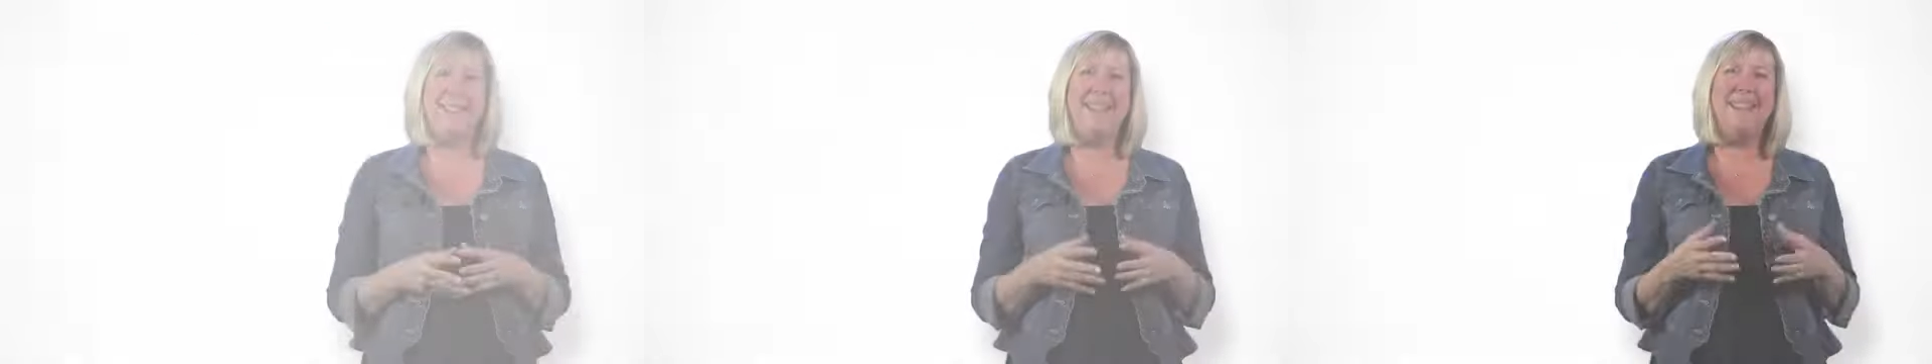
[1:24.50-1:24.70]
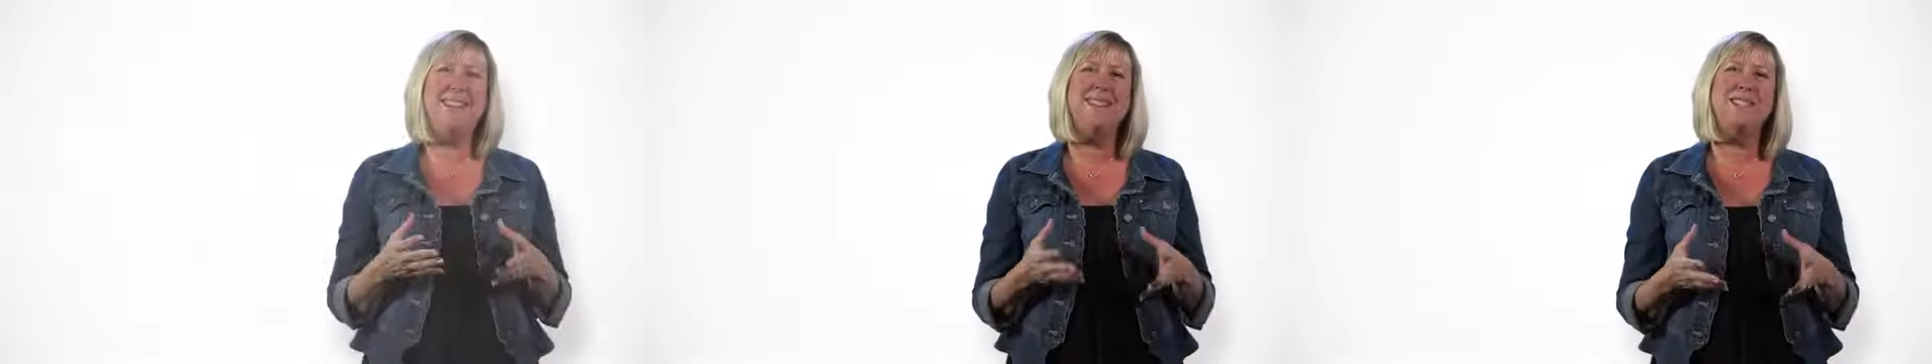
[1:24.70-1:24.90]

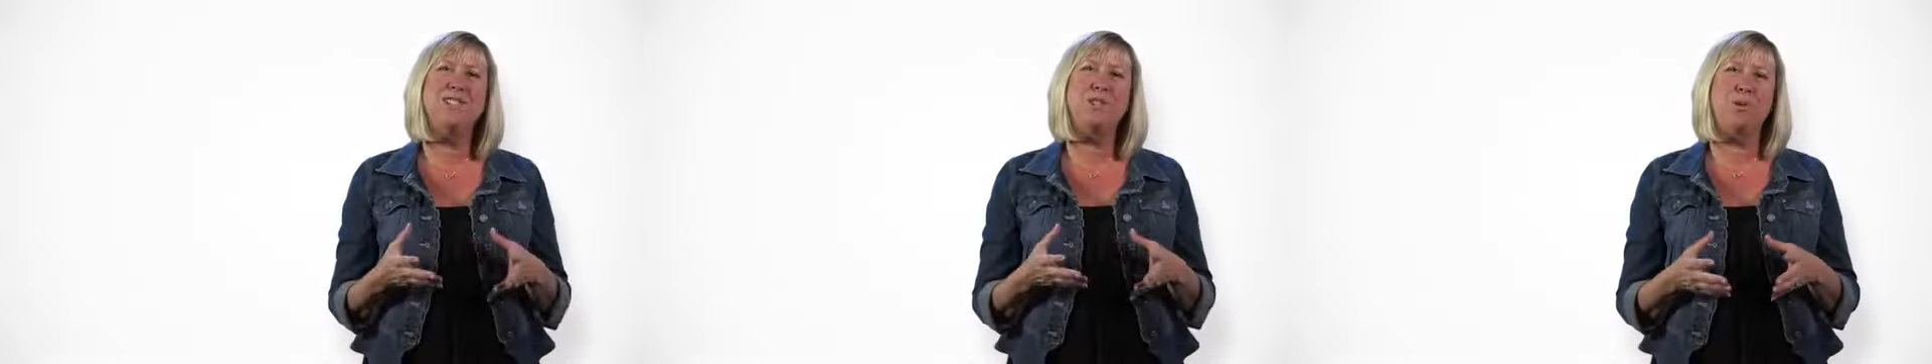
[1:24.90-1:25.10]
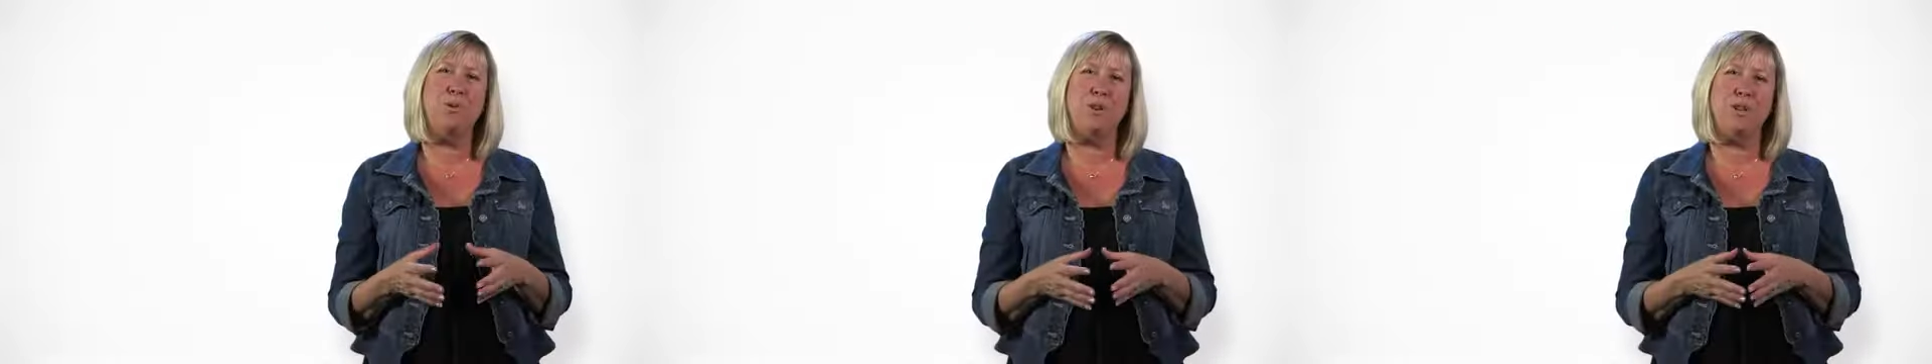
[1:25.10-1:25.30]
In this
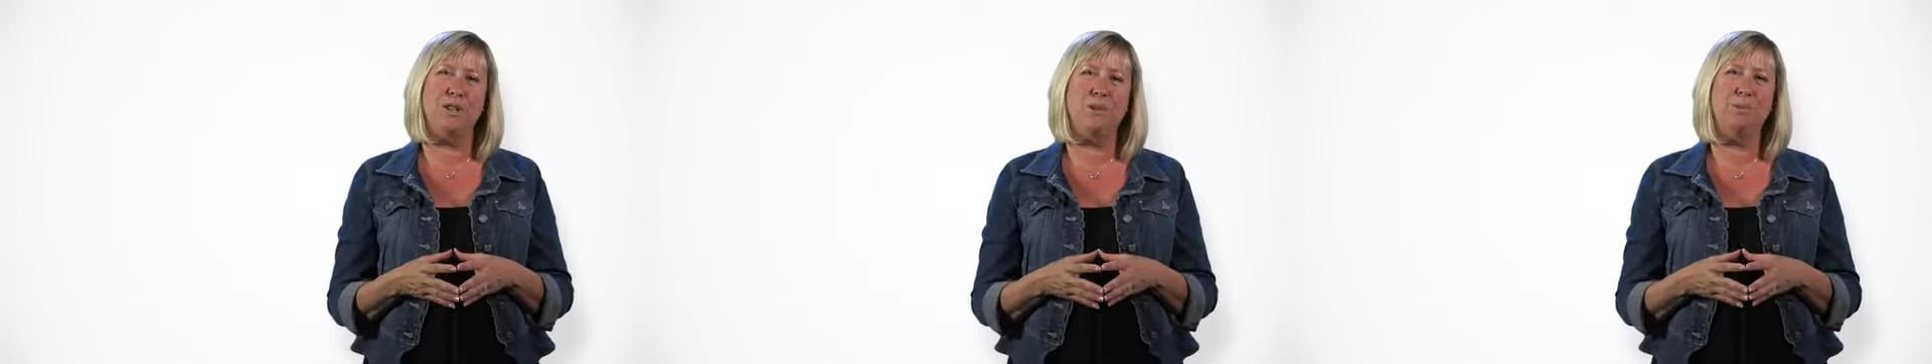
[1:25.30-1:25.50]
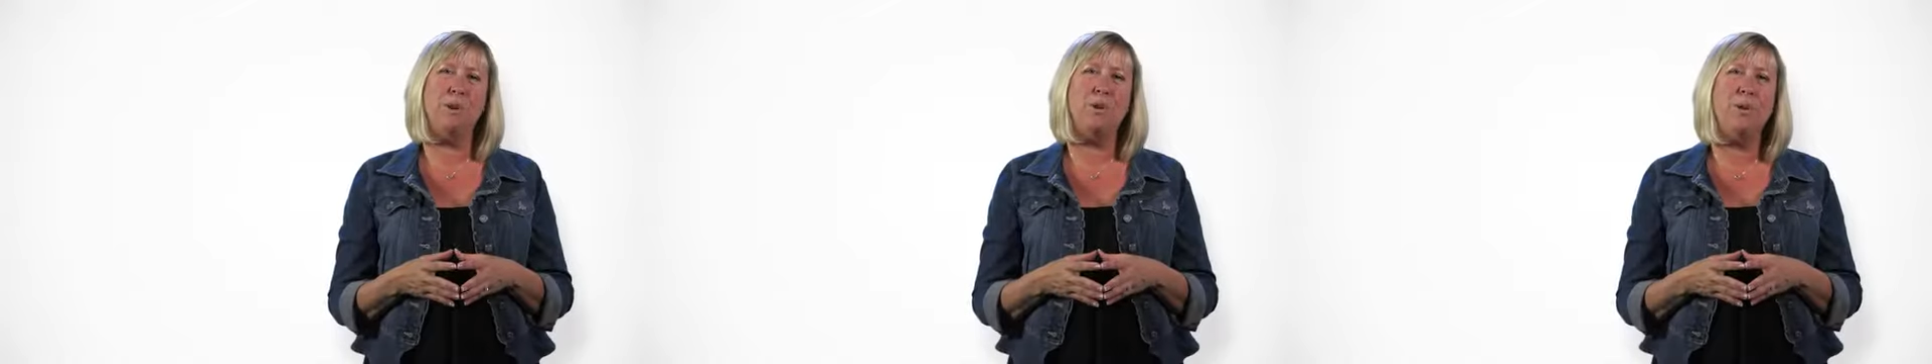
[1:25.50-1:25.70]

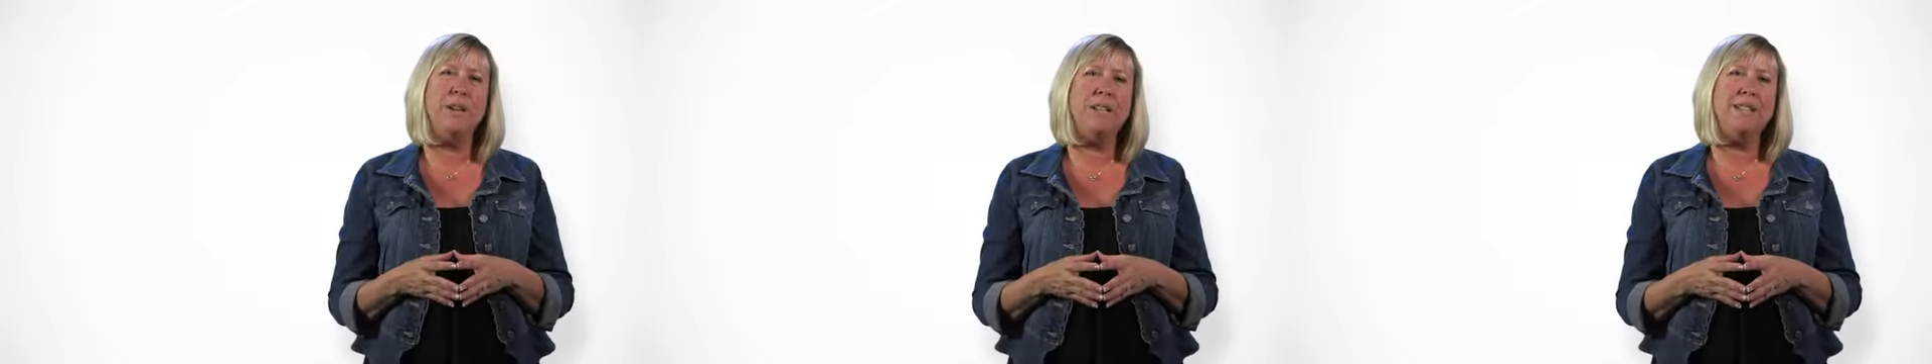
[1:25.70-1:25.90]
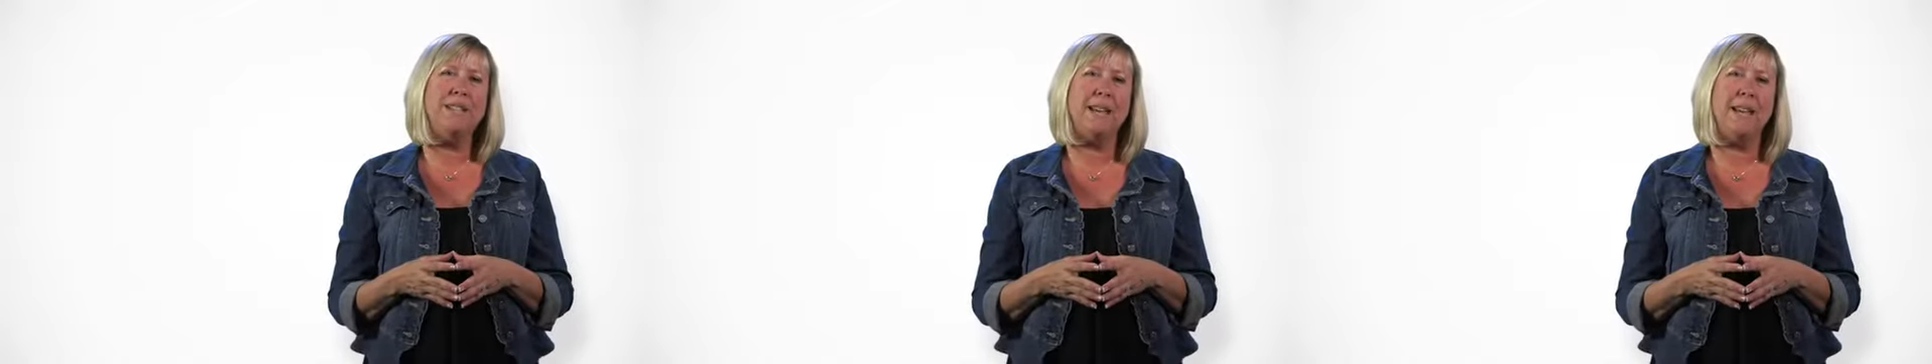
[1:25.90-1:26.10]
course, we're going
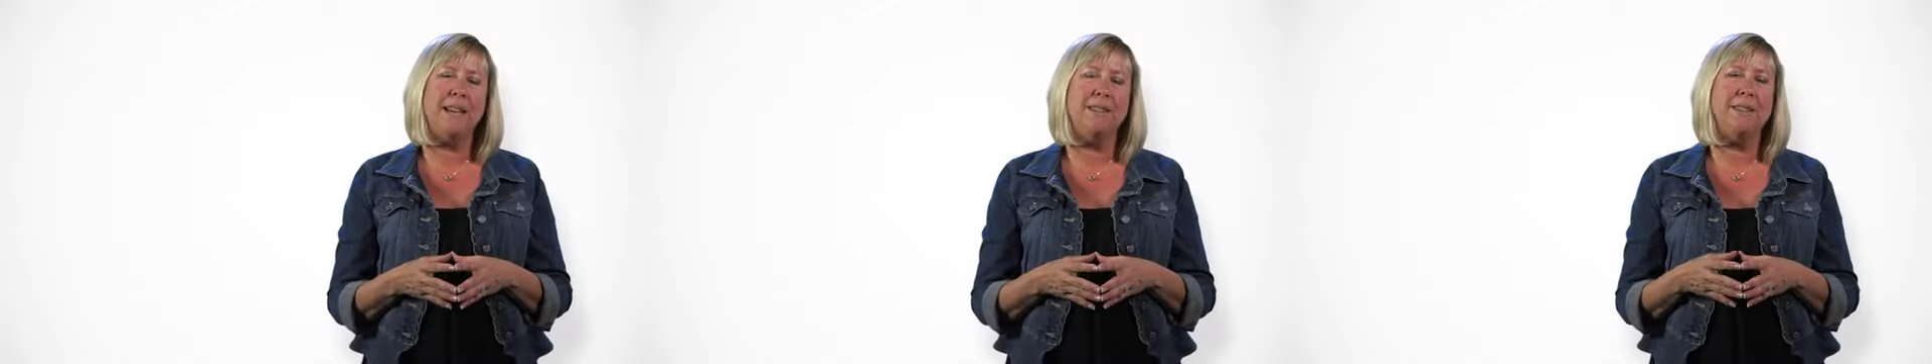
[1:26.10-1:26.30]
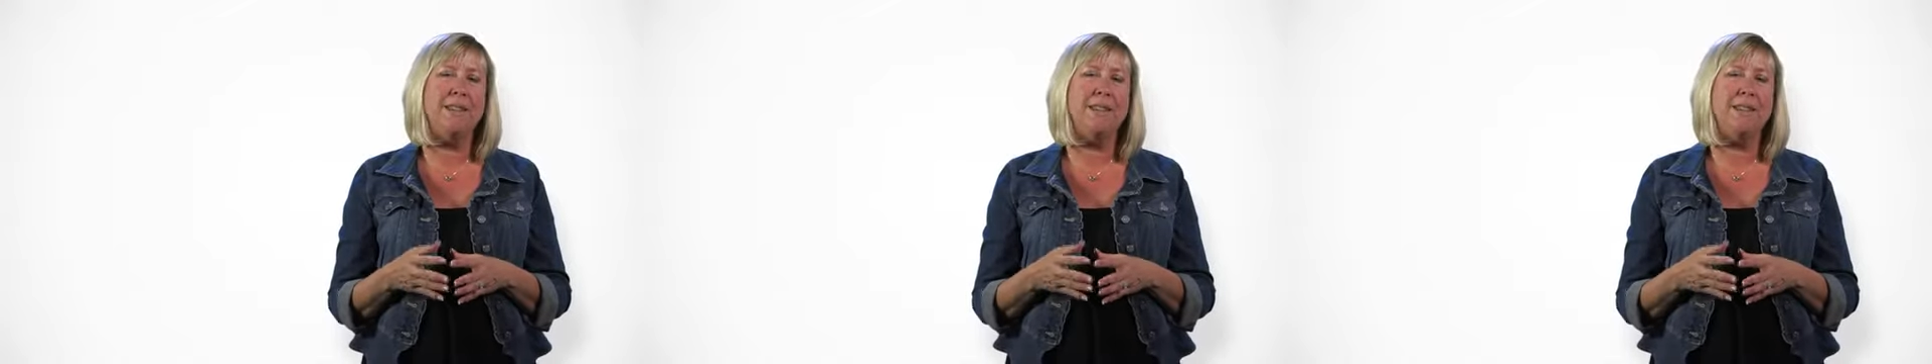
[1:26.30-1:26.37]
to take